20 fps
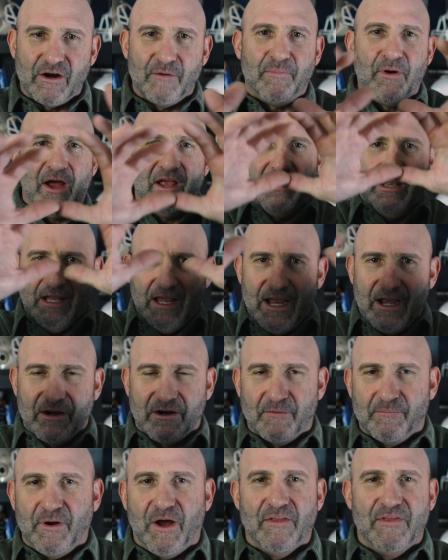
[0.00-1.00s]

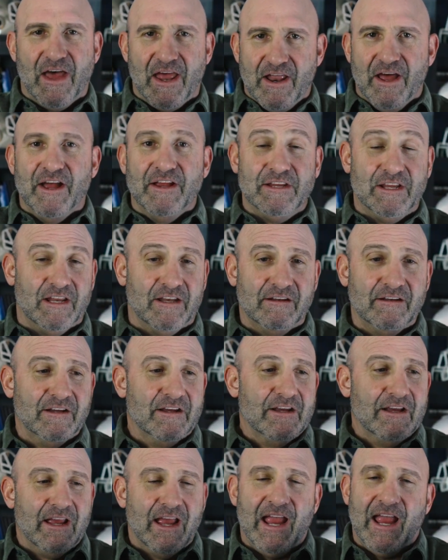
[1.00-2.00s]
upon that onion
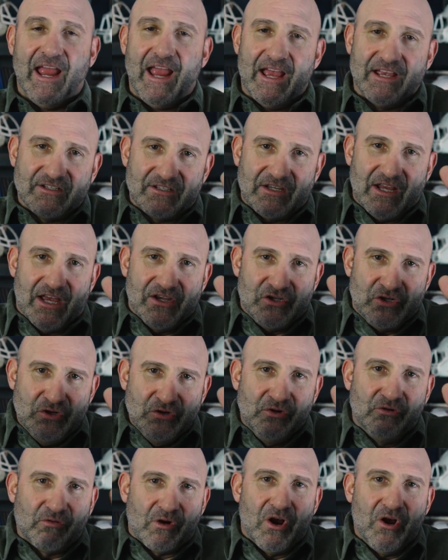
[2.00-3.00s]
as
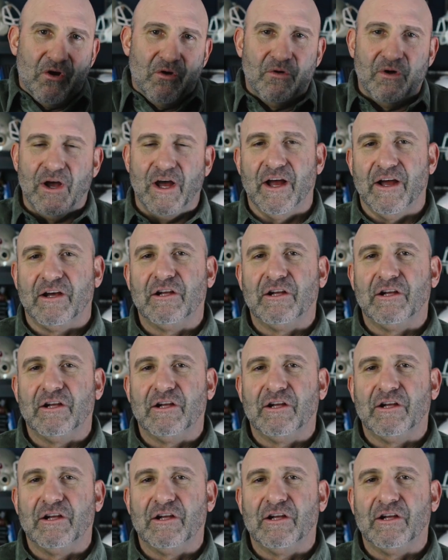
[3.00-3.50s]
you grow